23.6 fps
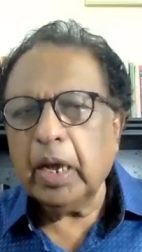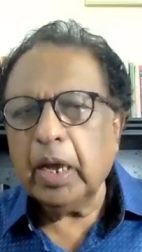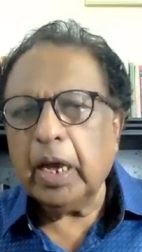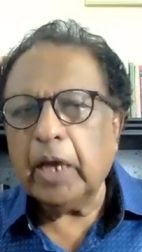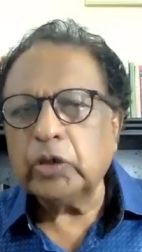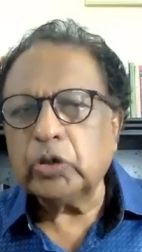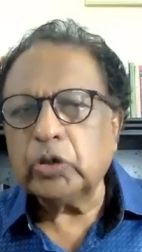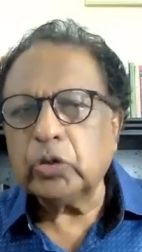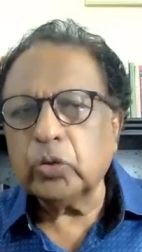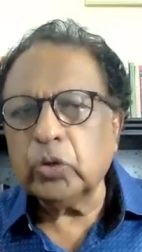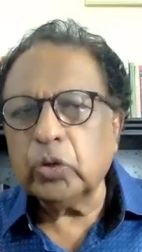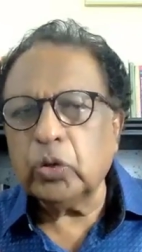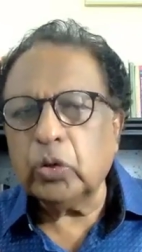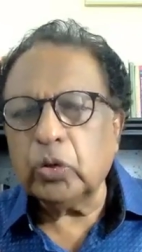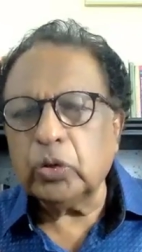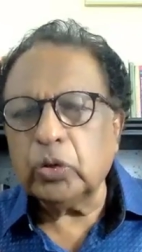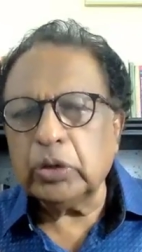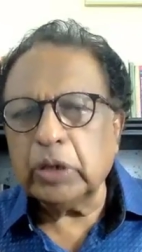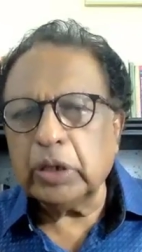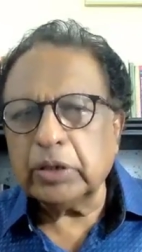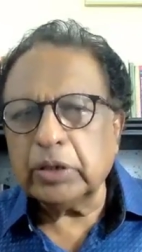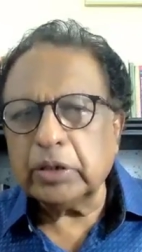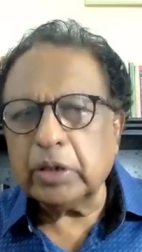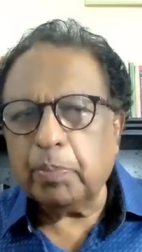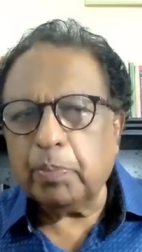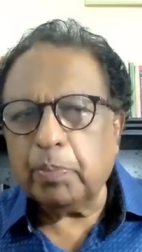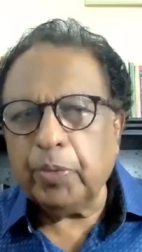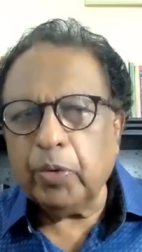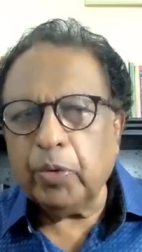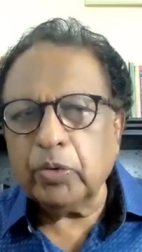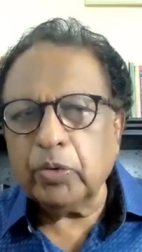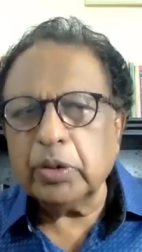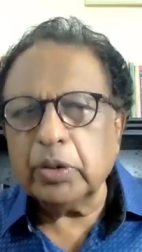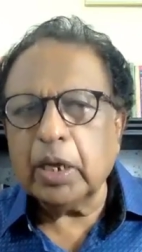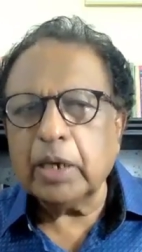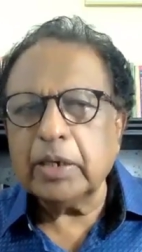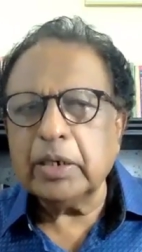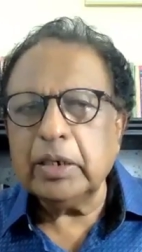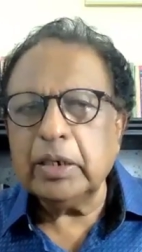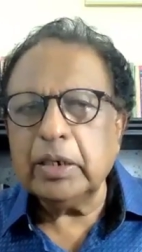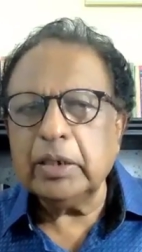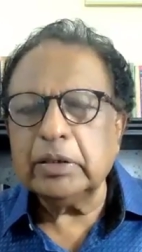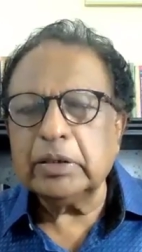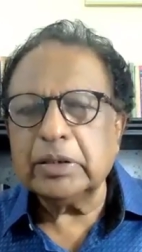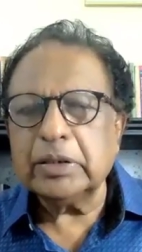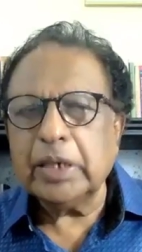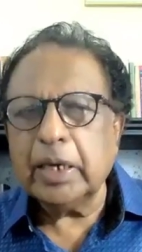And so the, the support that
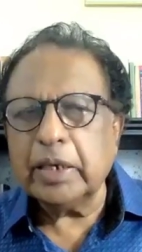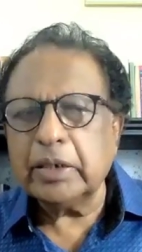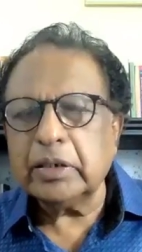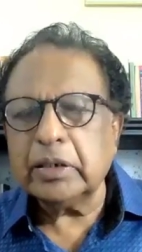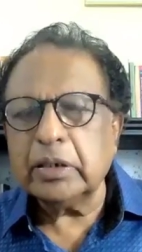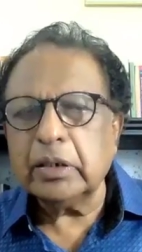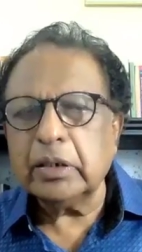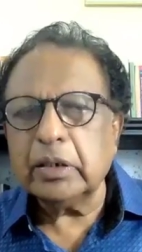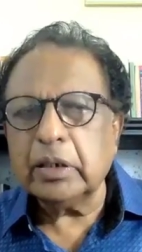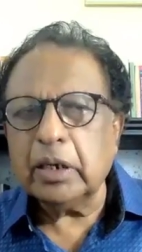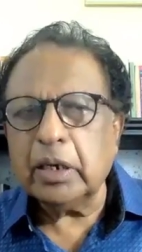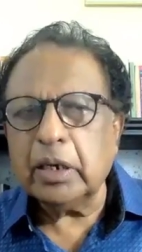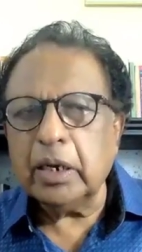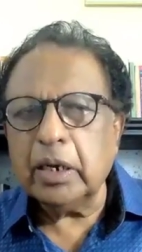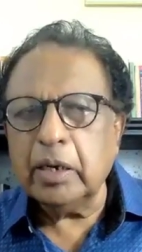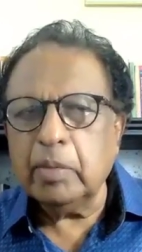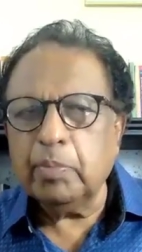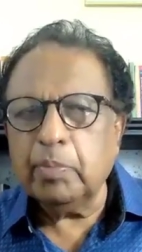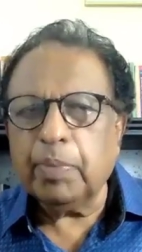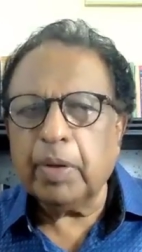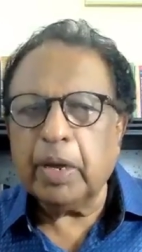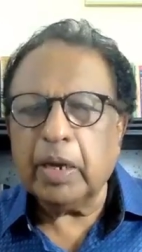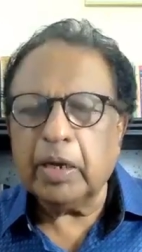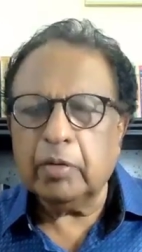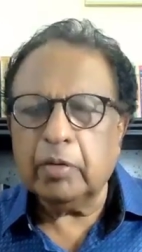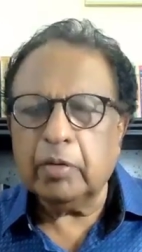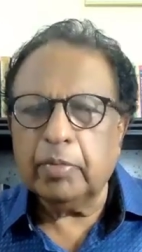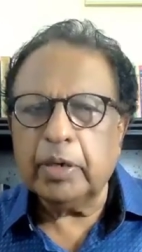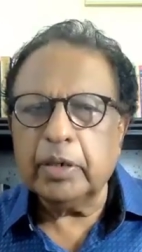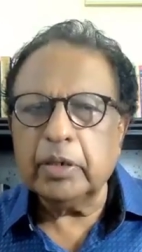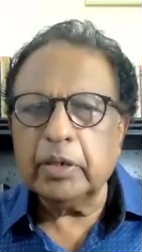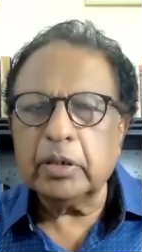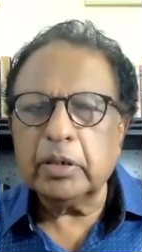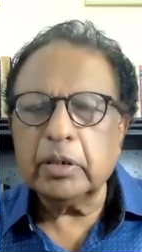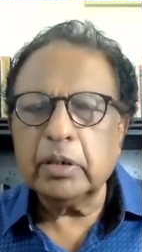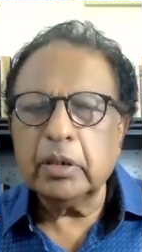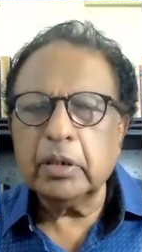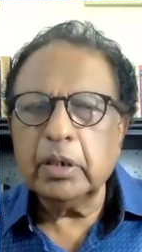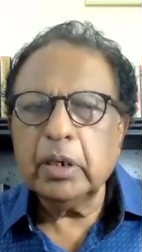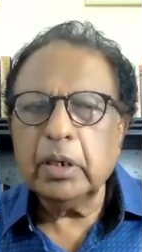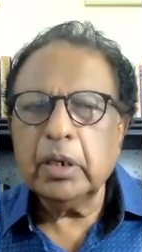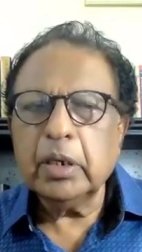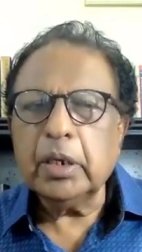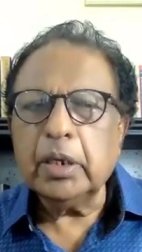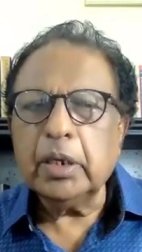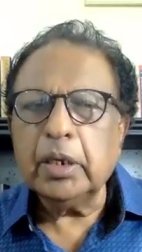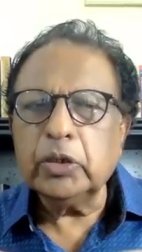he is getting in parliament
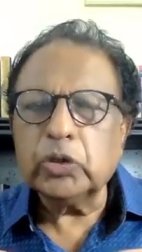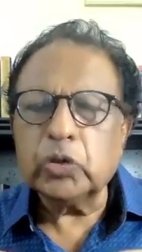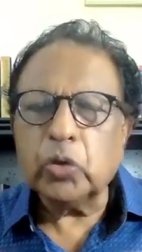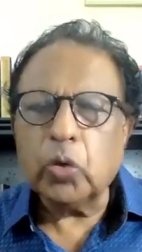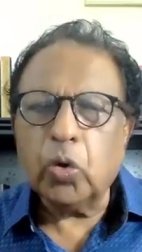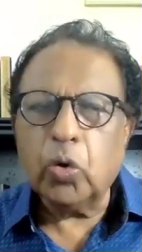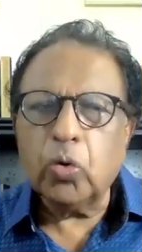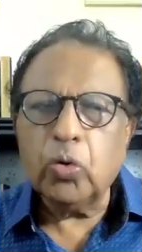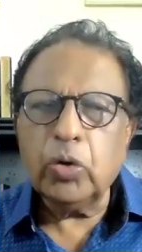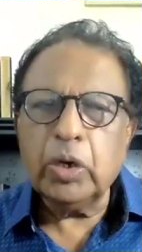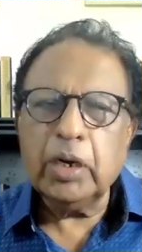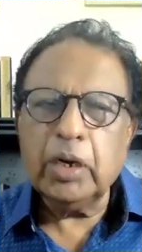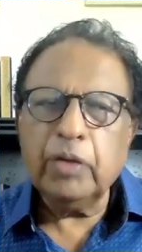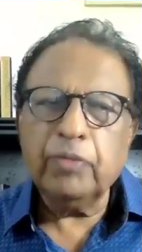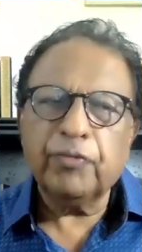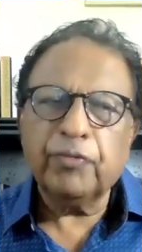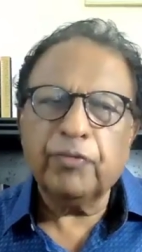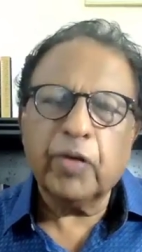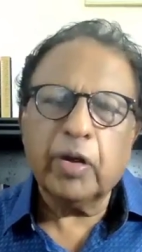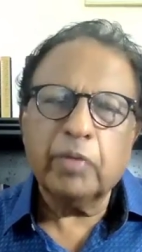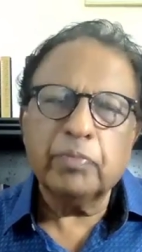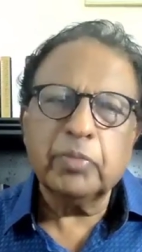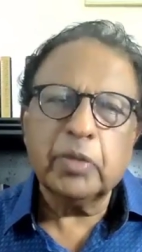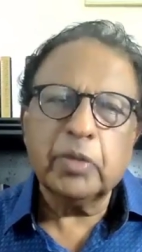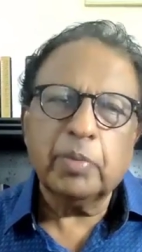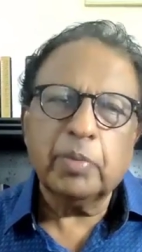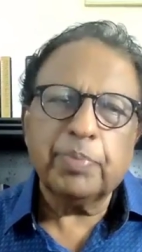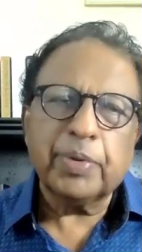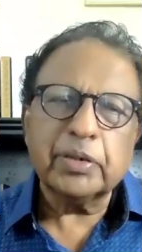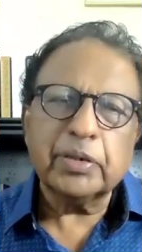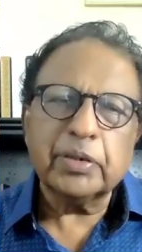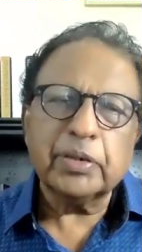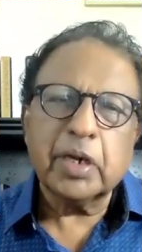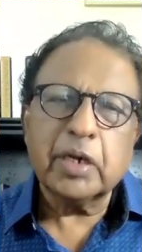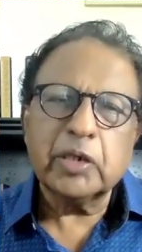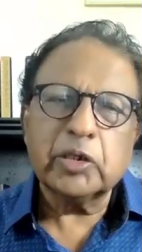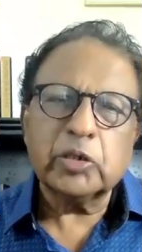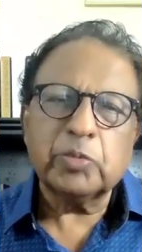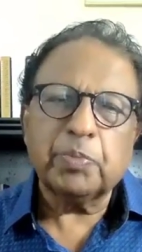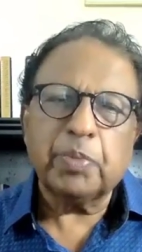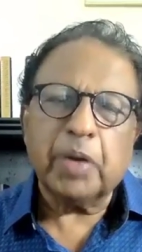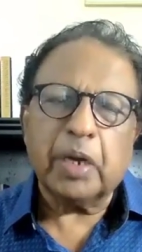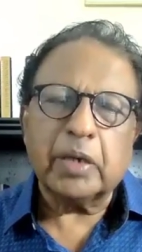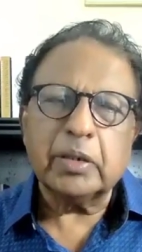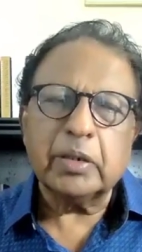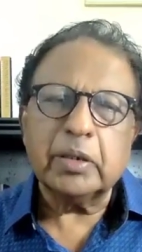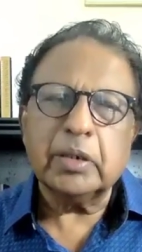is only from the president's
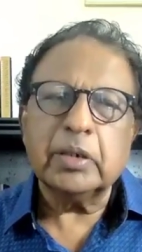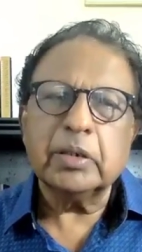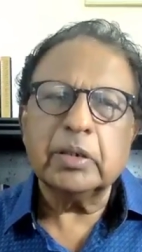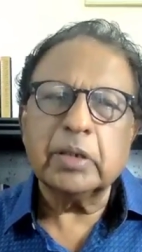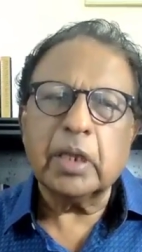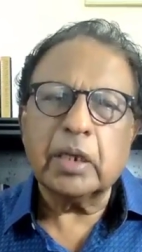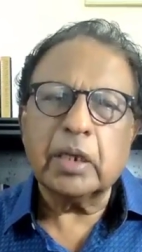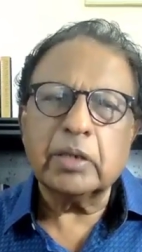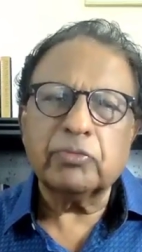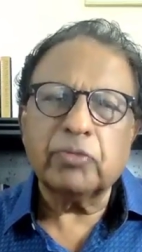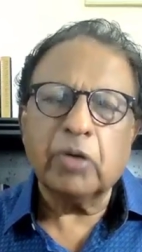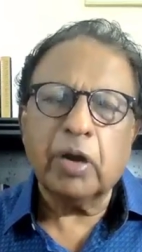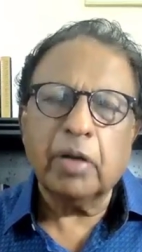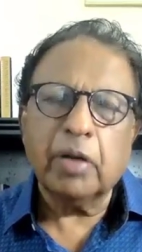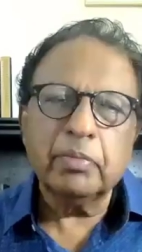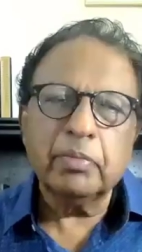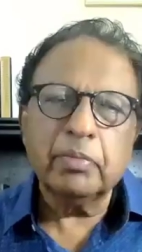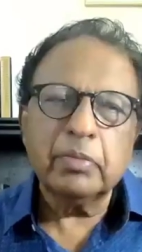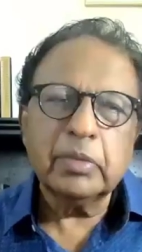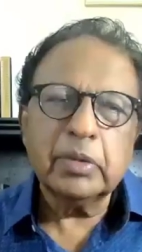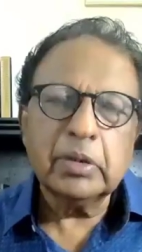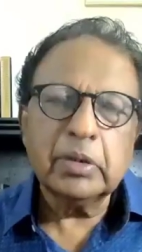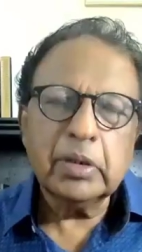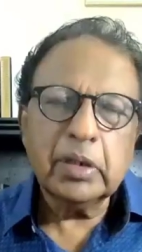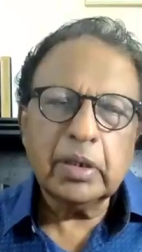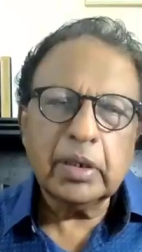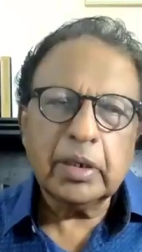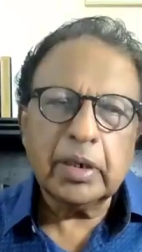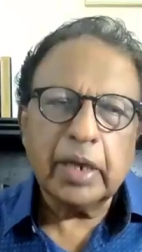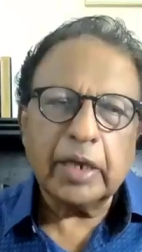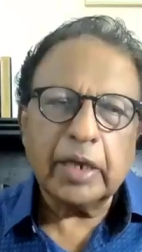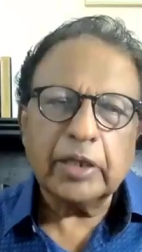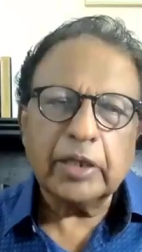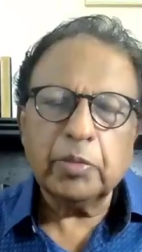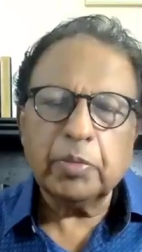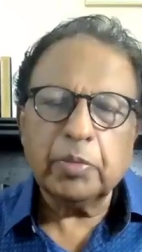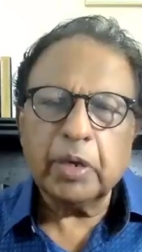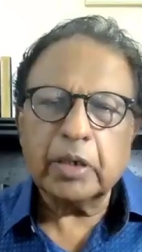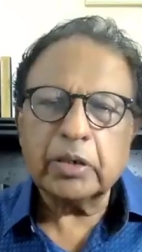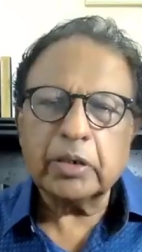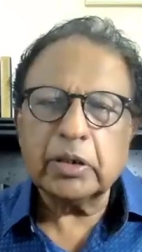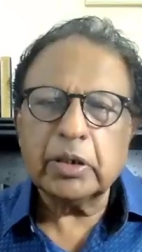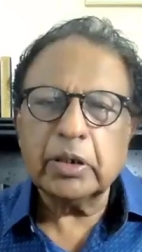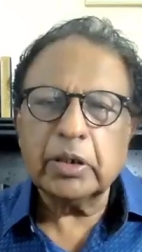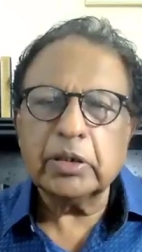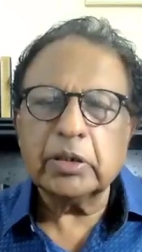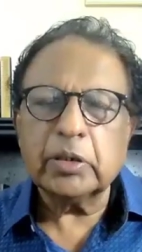party, that's from
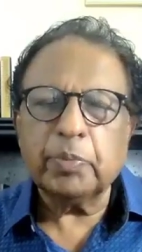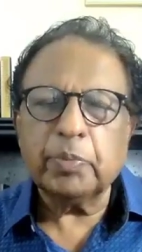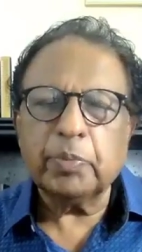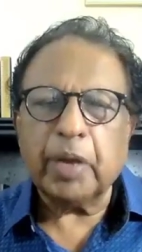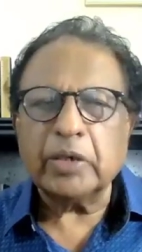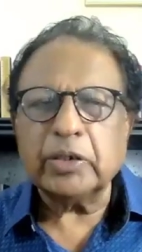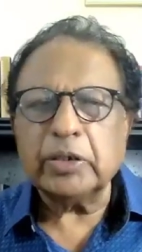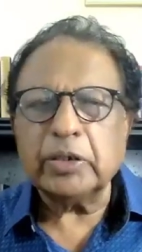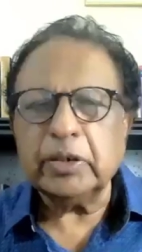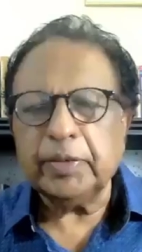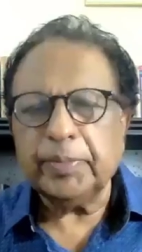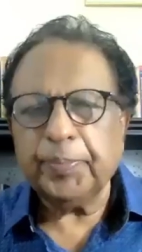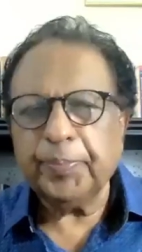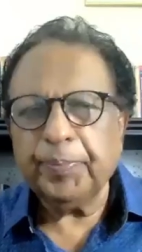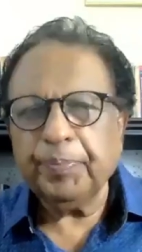Rajapaksa's party.